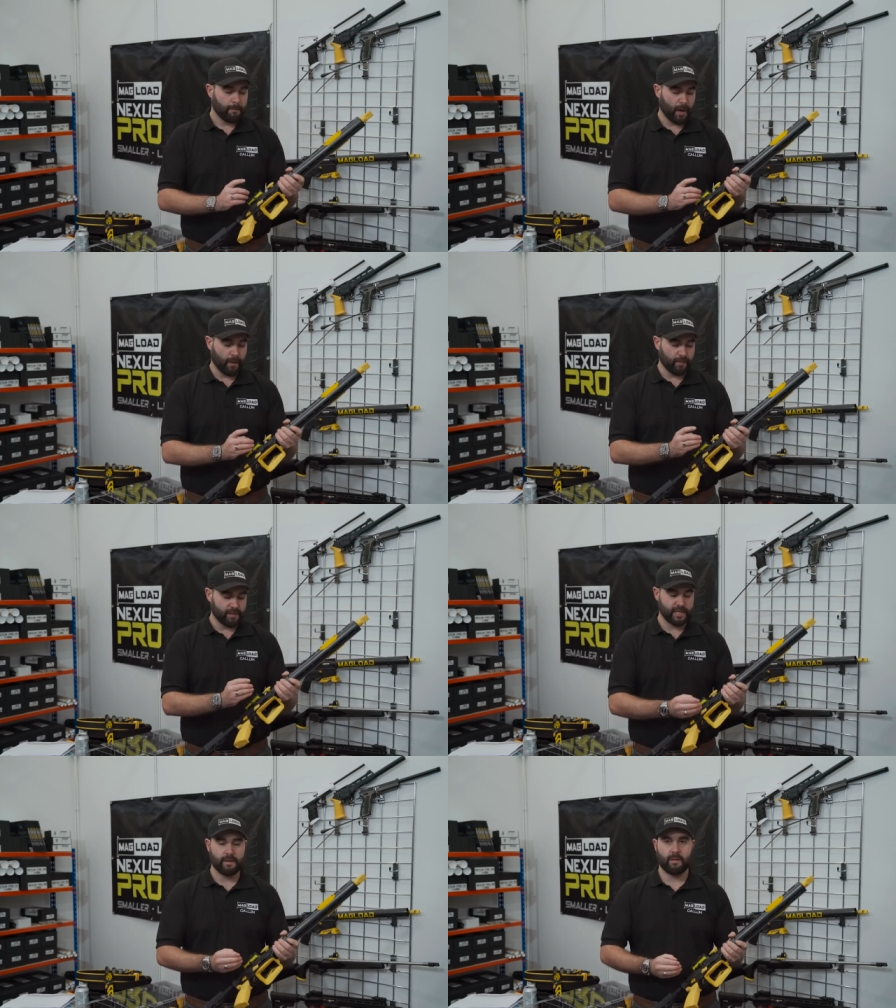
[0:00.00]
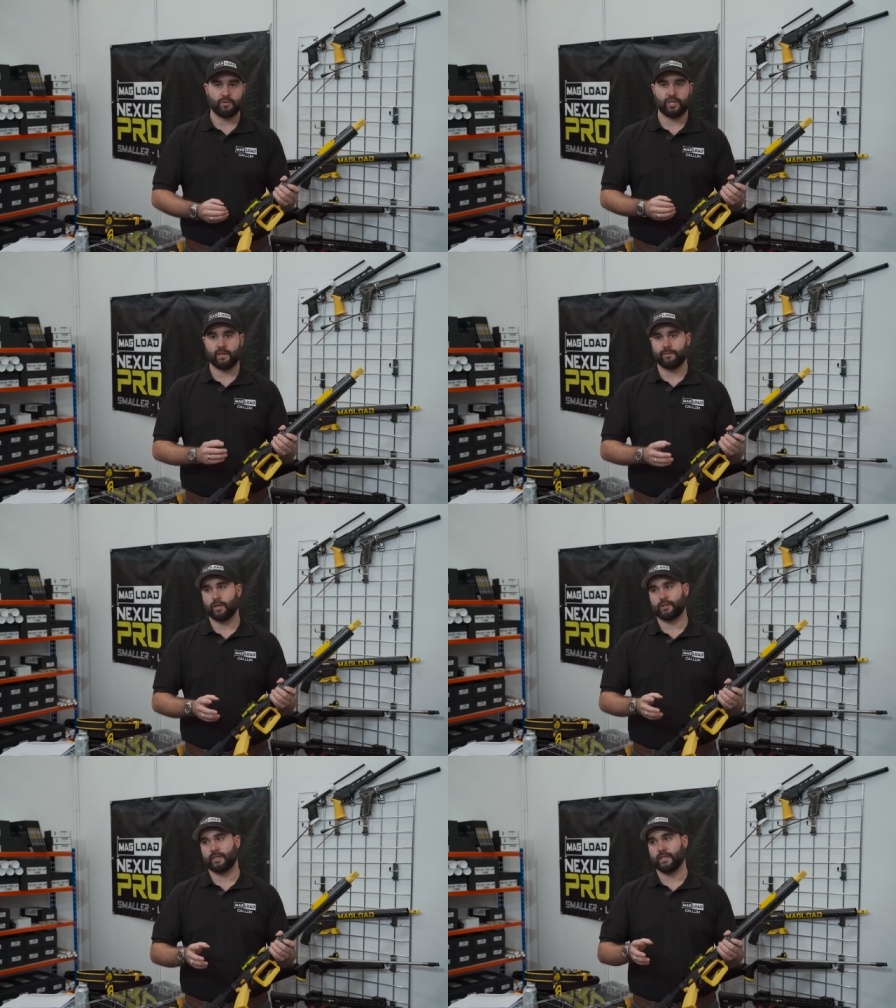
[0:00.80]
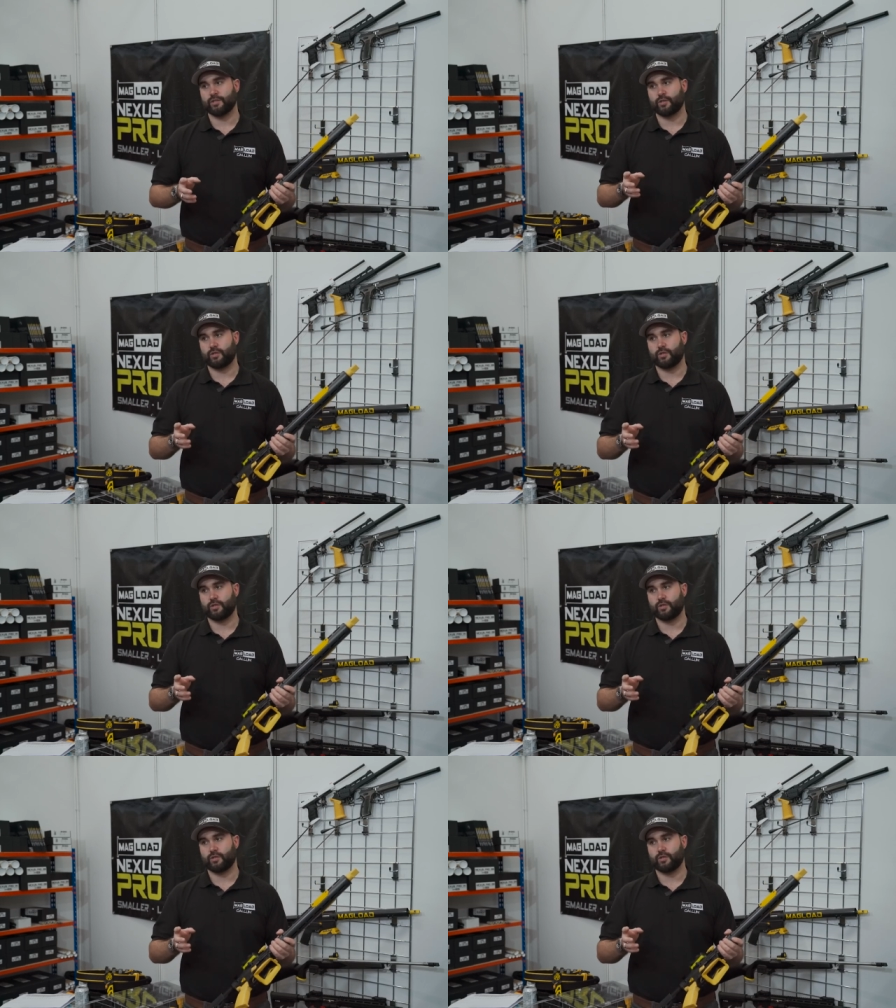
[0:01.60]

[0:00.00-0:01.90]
but the C M M G conversion kits